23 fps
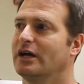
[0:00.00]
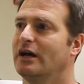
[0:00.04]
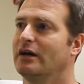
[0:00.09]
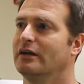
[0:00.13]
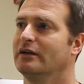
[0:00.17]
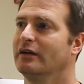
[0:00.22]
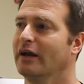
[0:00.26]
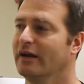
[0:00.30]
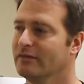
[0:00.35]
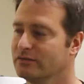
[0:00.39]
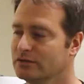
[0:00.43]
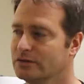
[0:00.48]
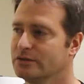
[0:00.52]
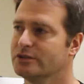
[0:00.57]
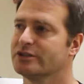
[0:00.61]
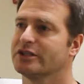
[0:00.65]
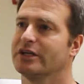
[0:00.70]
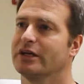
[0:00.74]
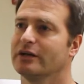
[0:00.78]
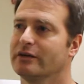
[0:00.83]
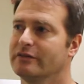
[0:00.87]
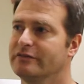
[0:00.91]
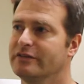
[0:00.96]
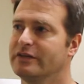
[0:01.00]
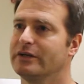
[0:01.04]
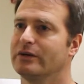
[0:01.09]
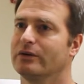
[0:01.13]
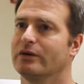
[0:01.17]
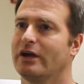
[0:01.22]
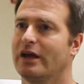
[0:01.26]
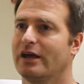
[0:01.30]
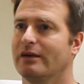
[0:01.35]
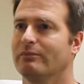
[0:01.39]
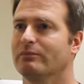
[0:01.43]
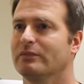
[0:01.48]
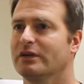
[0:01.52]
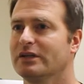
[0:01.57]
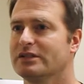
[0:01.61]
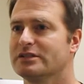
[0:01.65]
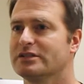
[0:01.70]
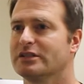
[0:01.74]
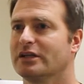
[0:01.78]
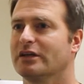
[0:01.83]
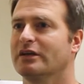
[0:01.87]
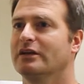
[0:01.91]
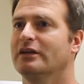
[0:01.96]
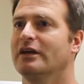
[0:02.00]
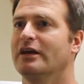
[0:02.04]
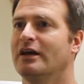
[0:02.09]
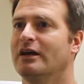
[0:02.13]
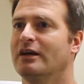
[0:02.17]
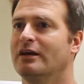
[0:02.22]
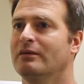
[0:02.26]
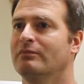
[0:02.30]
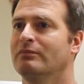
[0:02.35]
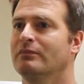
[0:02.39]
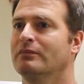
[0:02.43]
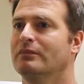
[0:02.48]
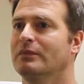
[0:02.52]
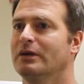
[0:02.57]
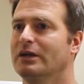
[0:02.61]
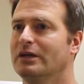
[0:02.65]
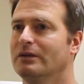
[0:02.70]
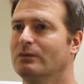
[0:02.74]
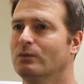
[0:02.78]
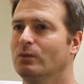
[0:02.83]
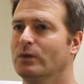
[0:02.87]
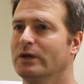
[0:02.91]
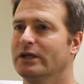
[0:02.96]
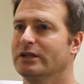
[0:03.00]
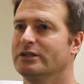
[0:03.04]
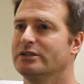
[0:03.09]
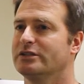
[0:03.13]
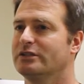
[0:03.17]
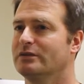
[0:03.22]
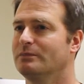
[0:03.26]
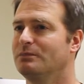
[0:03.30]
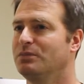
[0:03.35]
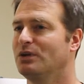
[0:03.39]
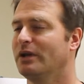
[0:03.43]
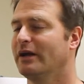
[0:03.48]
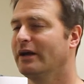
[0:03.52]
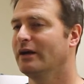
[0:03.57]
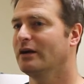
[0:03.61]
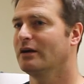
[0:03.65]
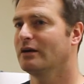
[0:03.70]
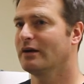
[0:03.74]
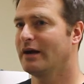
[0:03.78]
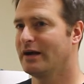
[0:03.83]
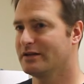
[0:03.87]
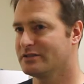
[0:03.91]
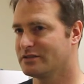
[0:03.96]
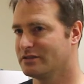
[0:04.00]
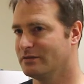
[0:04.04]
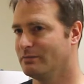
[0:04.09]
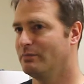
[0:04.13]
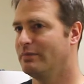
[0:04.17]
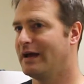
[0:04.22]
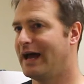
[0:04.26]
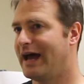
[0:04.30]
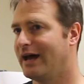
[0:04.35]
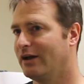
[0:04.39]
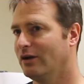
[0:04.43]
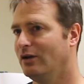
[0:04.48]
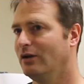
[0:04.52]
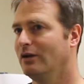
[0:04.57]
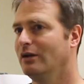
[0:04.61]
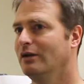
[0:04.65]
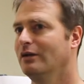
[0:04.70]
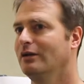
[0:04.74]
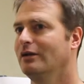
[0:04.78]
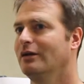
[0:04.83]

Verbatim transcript: an evolutionary video game. It's a game in which the player has to battle